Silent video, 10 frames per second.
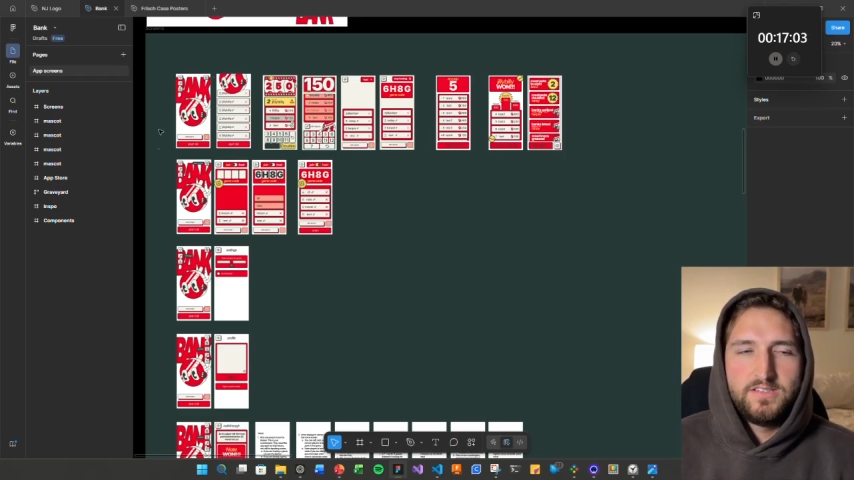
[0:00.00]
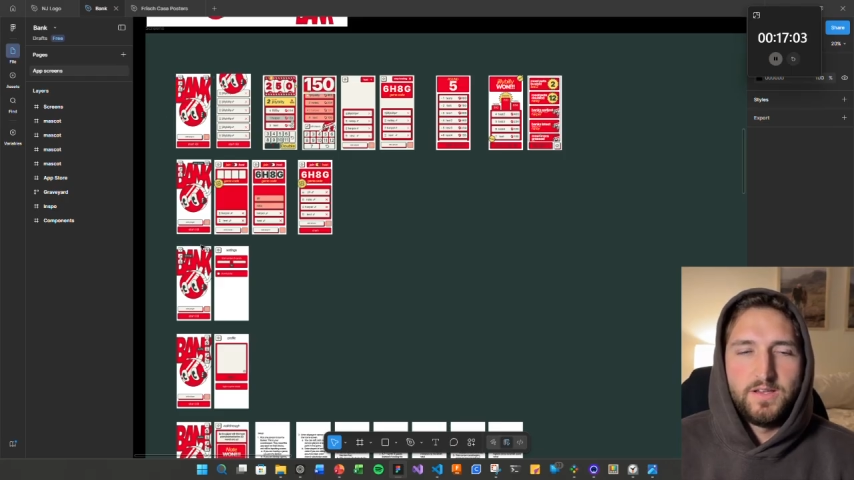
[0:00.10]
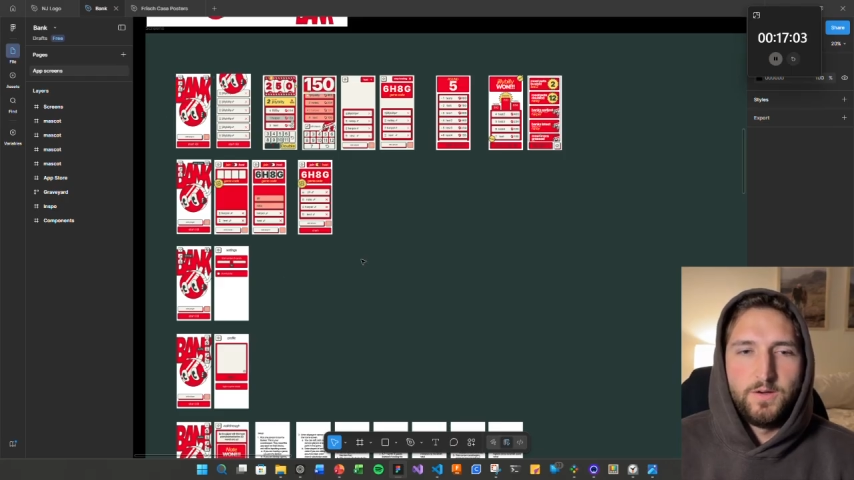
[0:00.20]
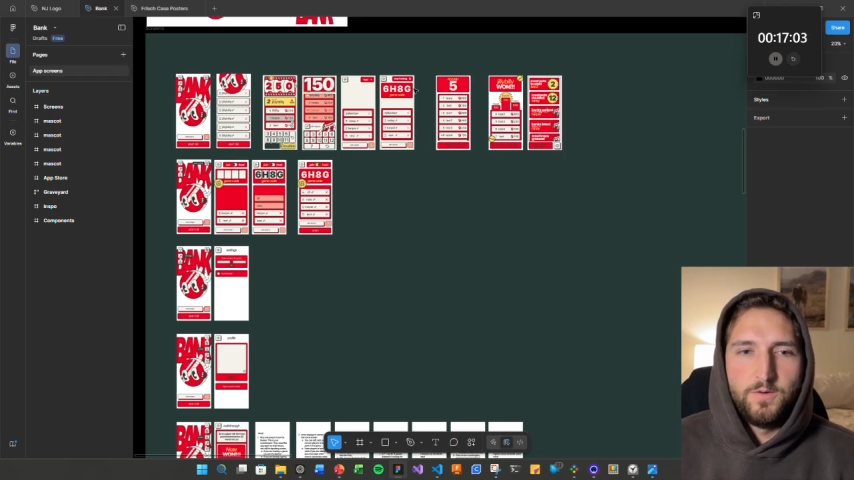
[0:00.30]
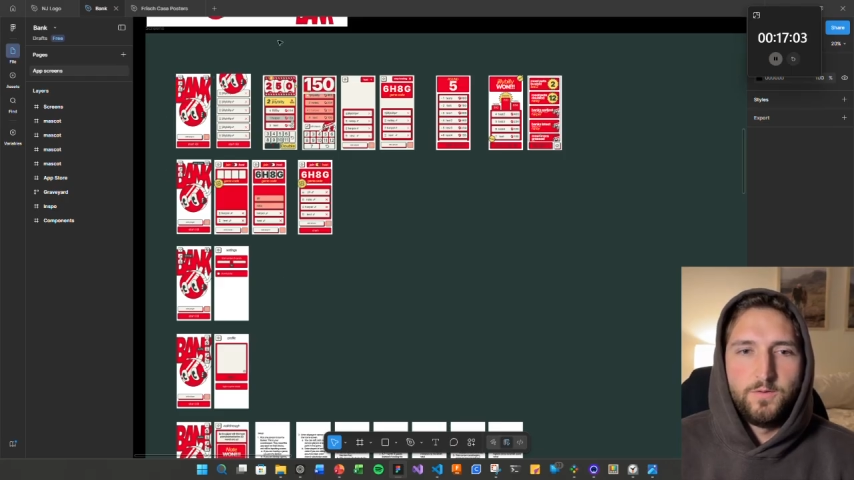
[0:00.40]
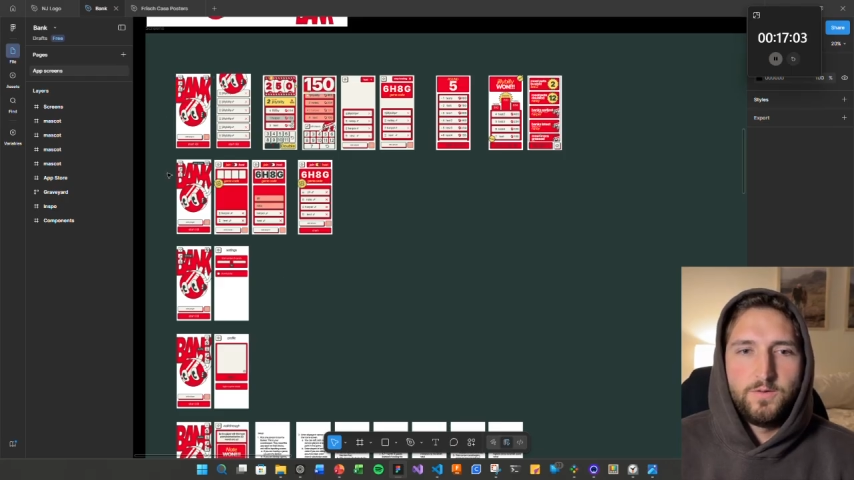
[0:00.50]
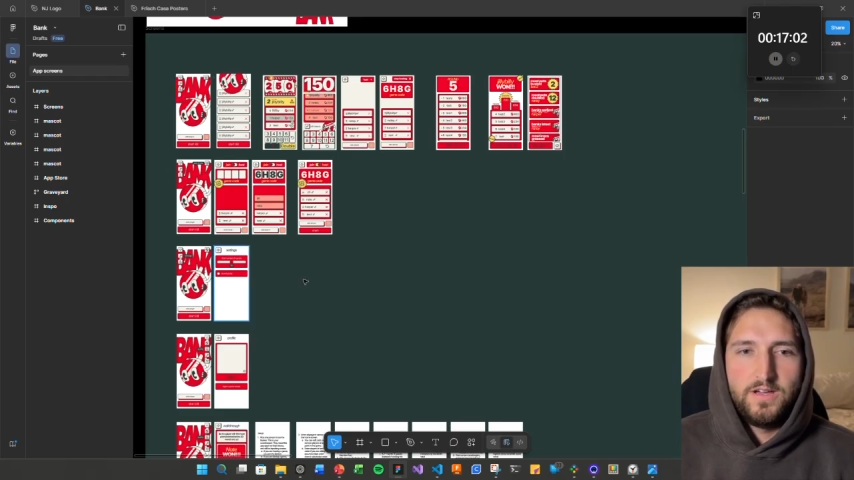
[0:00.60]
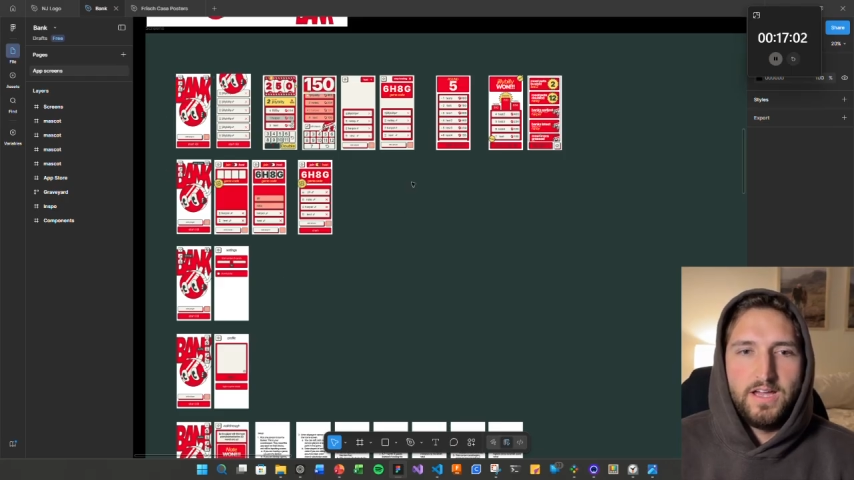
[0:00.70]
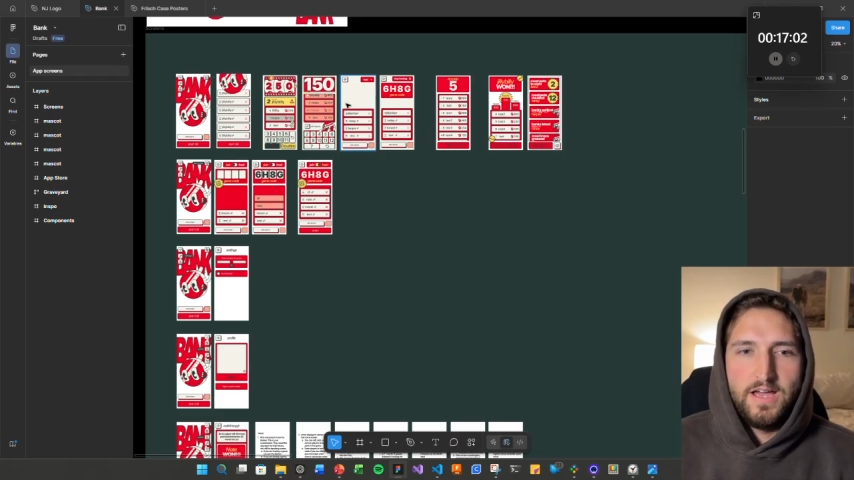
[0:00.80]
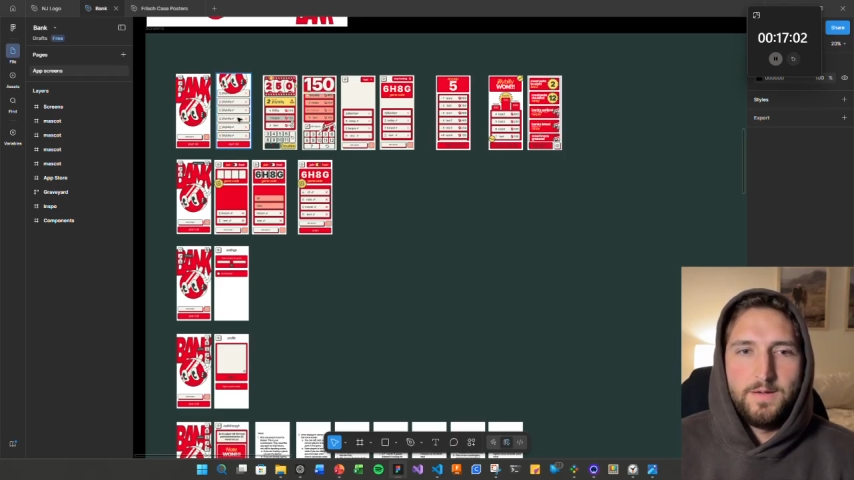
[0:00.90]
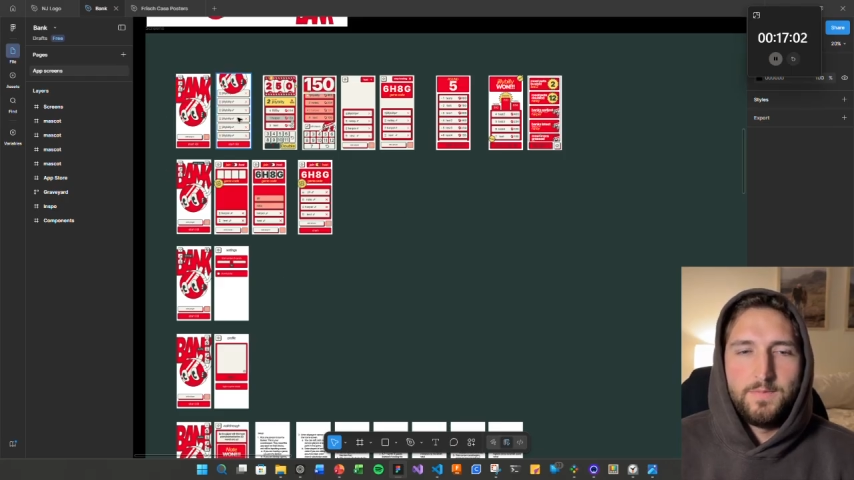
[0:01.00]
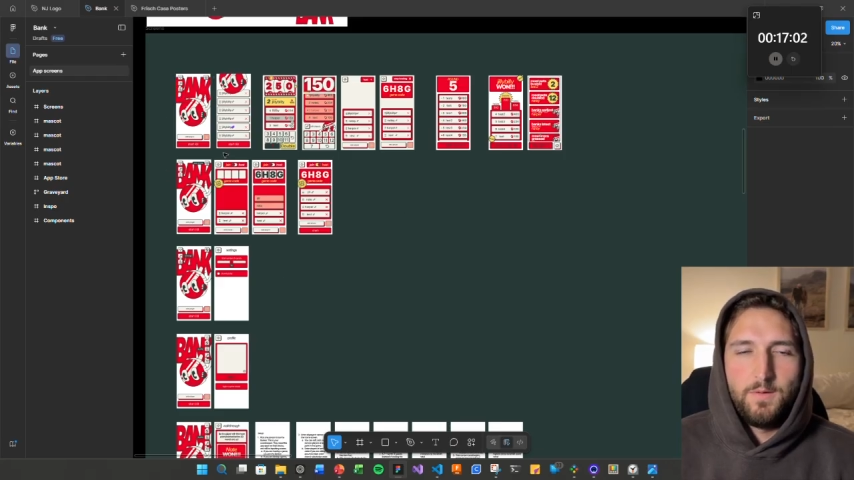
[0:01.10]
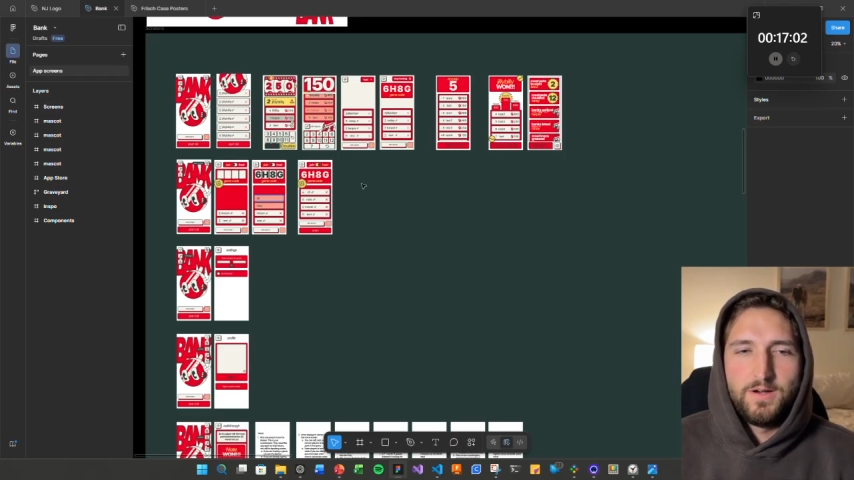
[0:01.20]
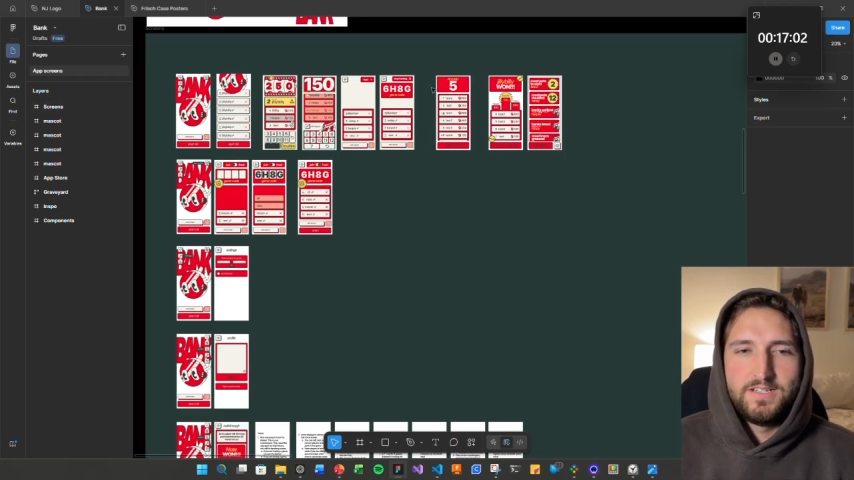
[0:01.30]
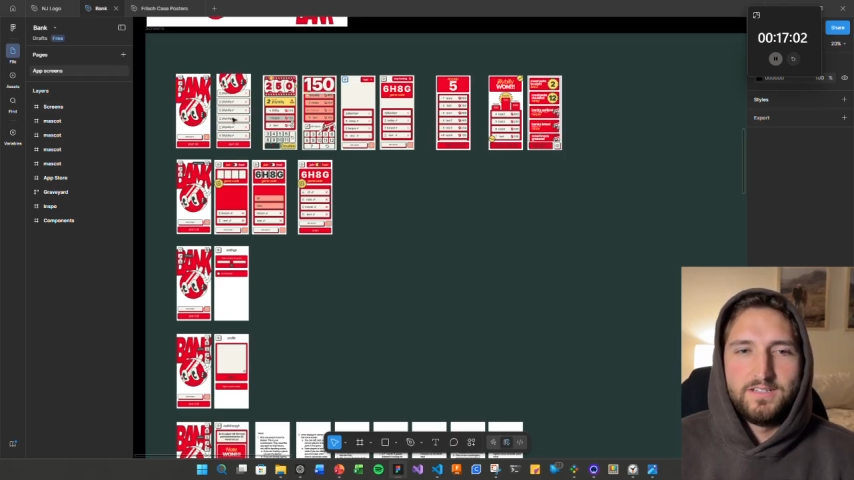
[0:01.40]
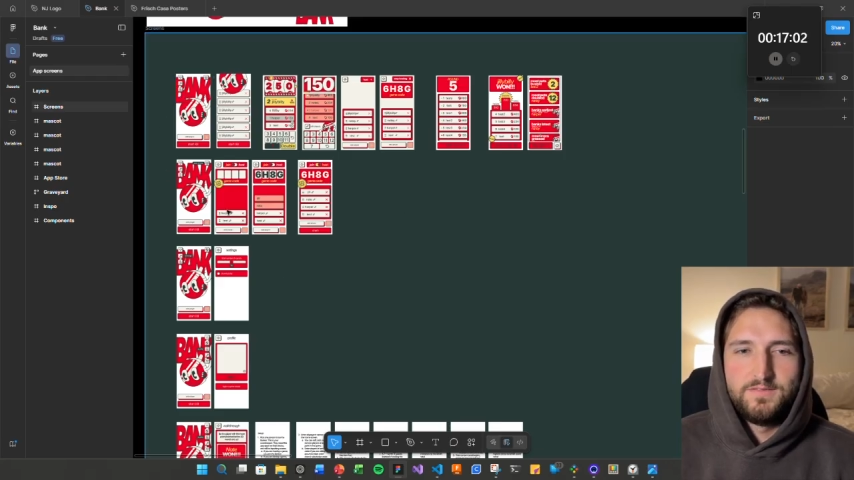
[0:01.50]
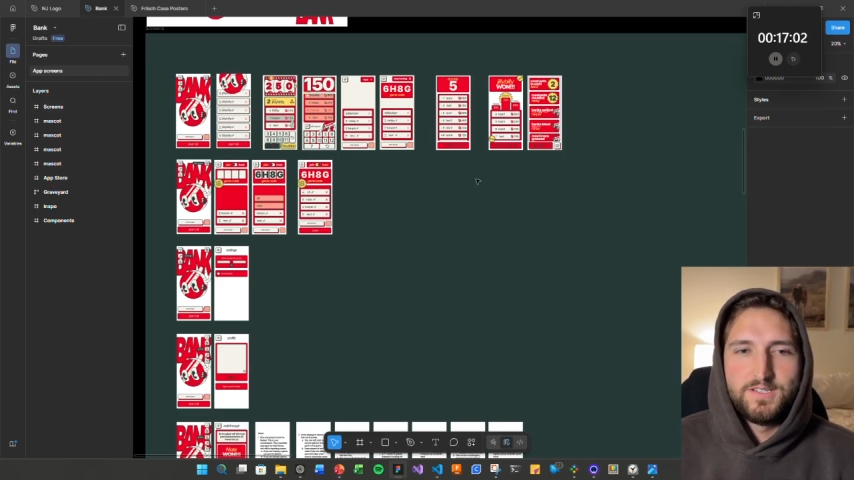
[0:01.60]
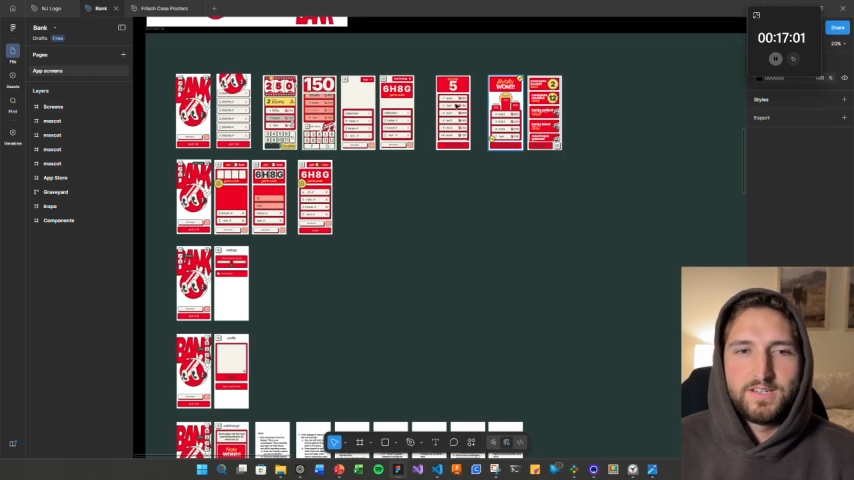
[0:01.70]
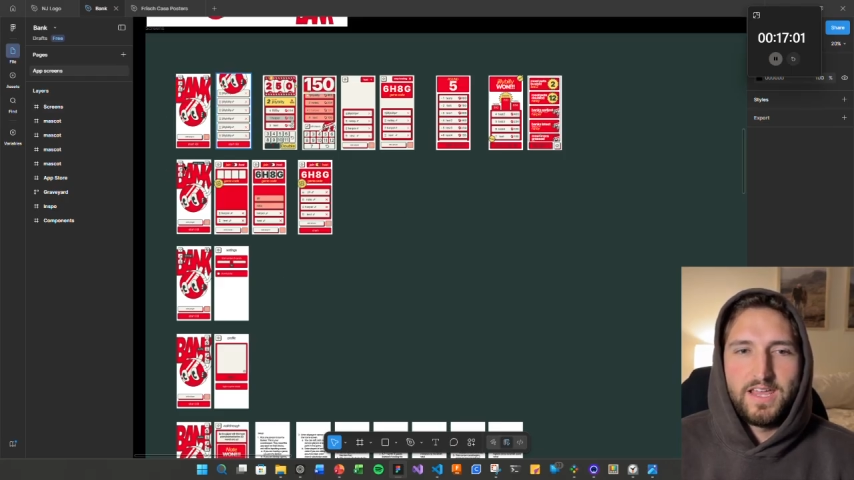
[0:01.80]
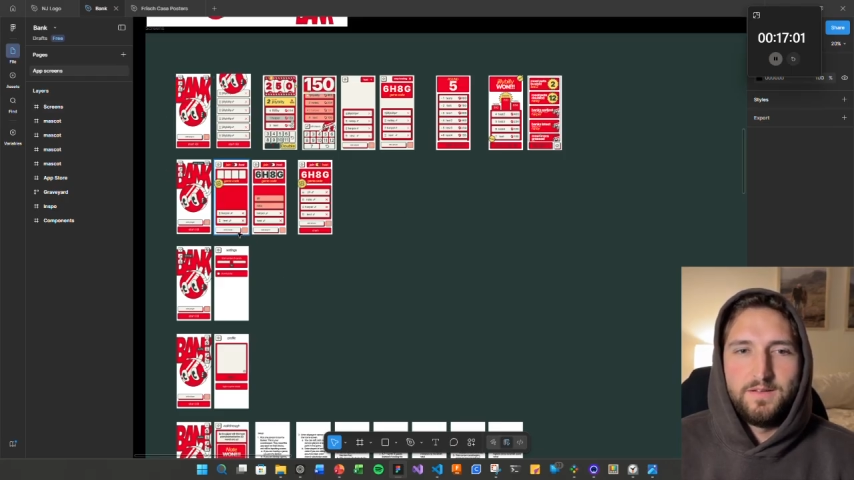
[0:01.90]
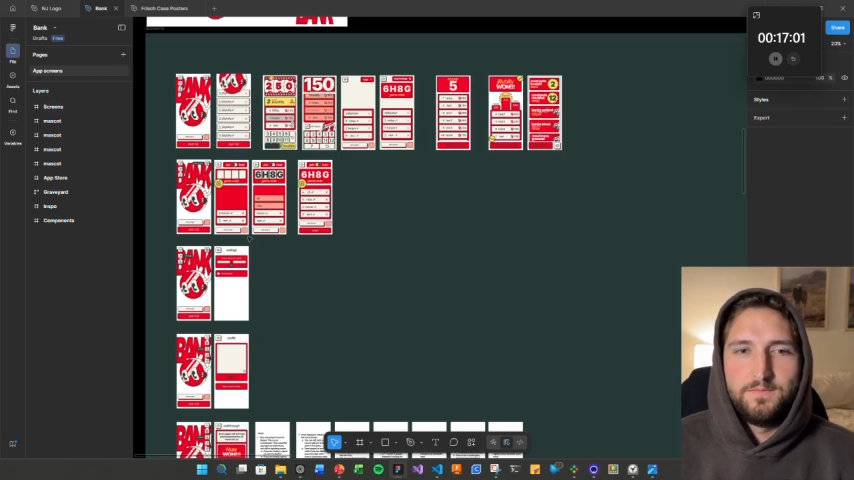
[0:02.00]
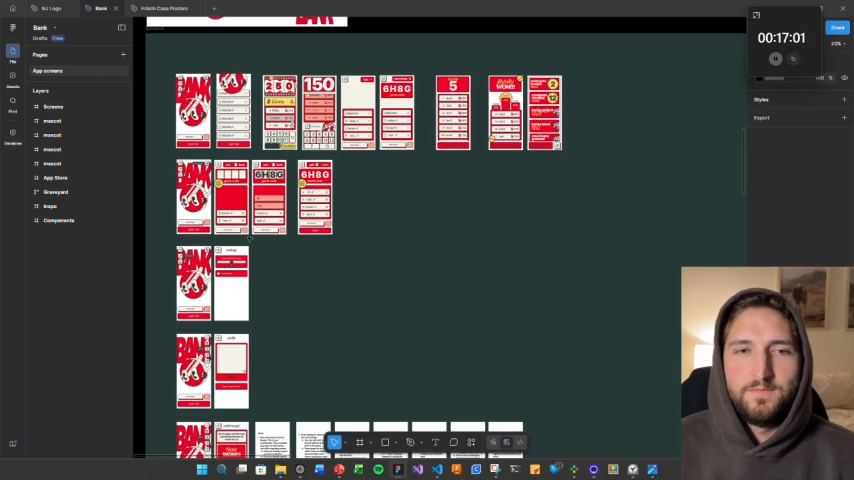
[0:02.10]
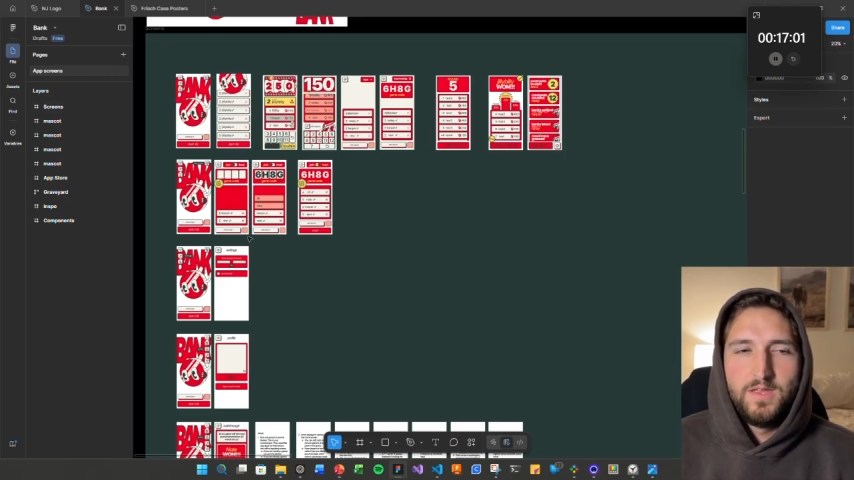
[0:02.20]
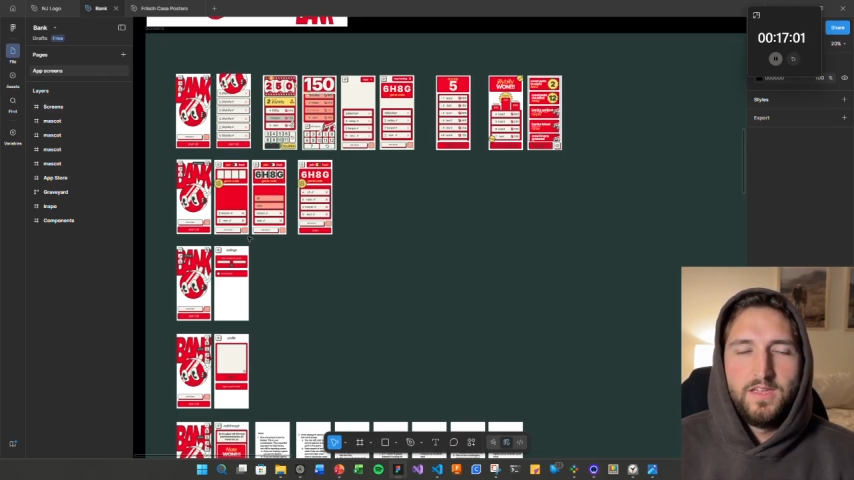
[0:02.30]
So I wanted to just kind